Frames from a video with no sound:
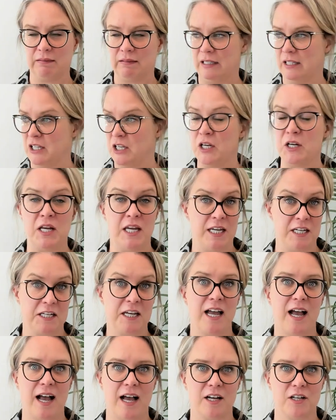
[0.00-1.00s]
you need
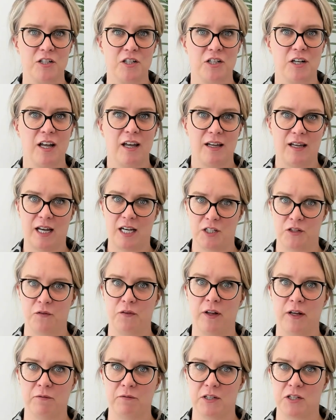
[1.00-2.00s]
cash. Cash
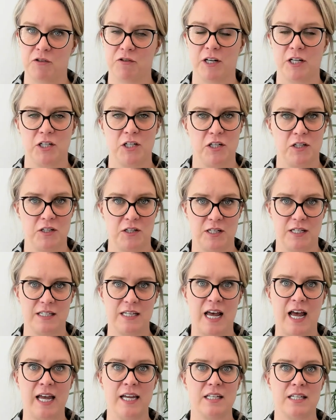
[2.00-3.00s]
flow restrictions are
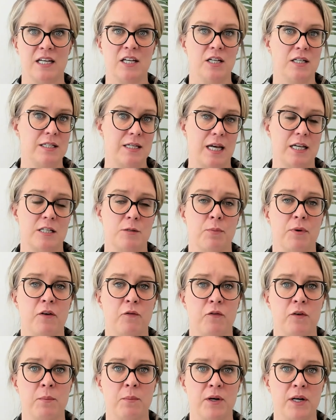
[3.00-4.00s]
tight, and you're
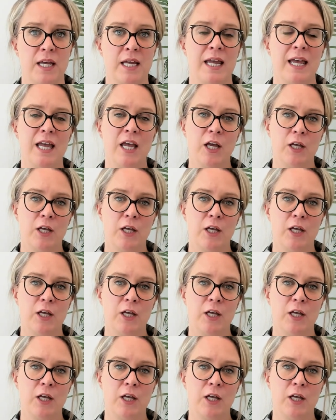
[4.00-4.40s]
desperate for money.